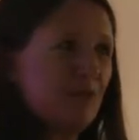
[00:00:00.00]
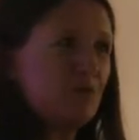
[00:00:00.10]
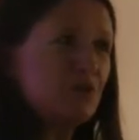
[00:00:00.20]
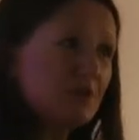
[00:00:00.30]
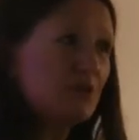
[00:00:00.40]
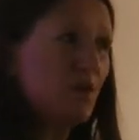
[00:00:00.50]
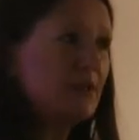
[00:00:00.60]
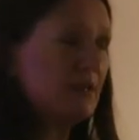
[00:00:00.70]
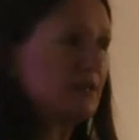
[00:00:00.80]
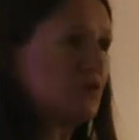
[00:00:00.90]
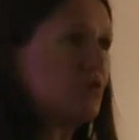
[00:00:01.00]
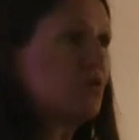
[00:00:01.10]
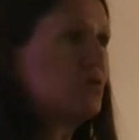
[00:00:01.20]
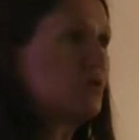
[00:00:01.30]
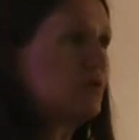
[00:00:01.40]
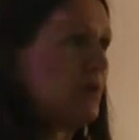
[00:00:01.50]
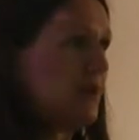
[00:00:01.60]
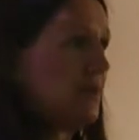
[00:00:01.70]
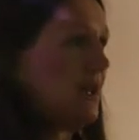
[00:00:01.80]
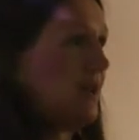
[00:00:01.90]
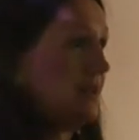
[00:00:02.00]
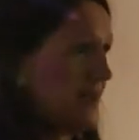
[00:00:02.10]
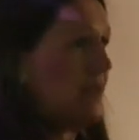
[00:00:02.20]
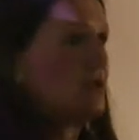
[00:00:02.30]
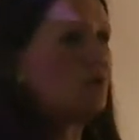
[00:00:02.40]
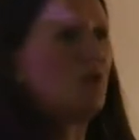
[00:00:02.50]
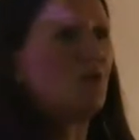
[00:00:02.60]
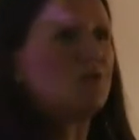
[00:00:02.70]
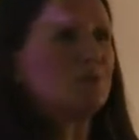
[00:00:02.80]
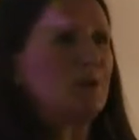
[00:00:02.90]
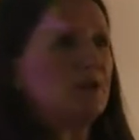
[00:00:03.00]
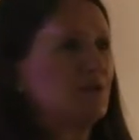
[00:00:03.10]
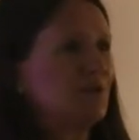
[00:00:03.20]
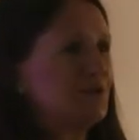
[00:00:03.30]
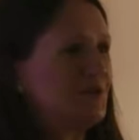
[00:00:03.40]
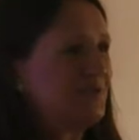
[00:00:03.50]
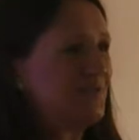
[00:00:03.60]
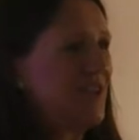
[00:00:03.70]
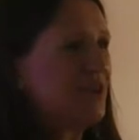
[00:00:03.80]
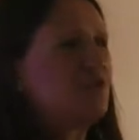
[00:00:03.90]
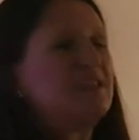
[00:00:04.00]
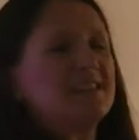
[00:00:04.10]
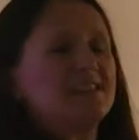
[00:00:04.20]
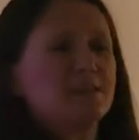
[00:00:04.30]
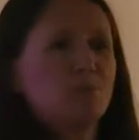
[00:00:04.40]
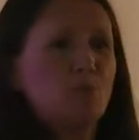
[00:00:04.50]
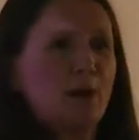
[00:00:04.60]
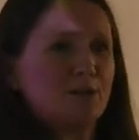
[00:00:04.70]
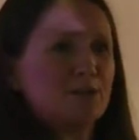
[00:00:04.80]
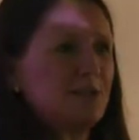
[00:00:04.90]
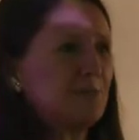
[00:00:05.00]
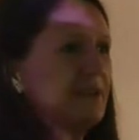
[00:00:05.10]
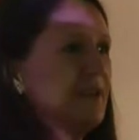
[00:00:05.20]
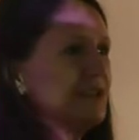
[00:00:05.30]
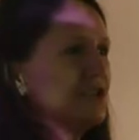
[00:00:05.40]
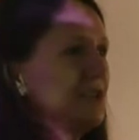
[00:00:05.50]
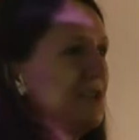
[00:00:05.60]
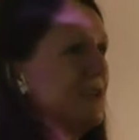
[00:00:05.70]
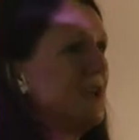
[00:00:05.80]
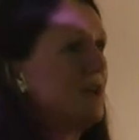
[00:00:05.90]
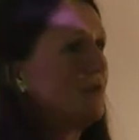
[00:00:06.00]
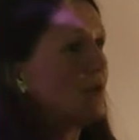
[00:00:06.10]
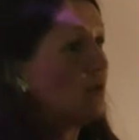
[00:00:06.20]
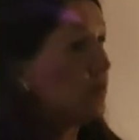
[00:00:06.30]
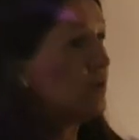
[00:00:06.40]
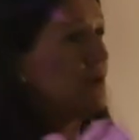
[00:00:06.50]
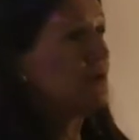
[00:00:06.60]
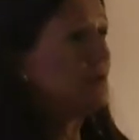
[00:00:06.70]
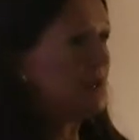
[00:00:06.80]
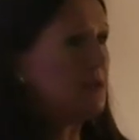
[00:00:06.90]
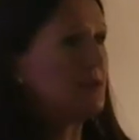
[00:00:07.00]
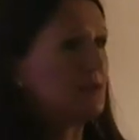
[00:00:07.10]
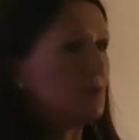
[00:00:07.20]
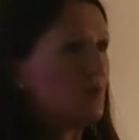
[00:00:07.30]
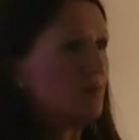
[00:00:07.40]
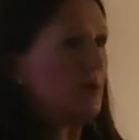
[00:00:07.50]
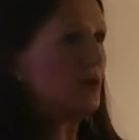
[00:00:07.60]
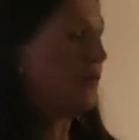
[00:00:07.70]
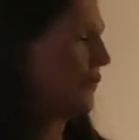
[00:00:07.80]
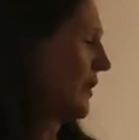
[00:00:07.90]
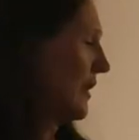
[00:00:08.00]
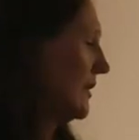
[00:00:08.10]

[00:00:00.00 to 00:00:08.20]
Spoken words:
which is quite extraordinary. And as you know, there's been a lot of criticism about it. But actually, for all those years, we've been offering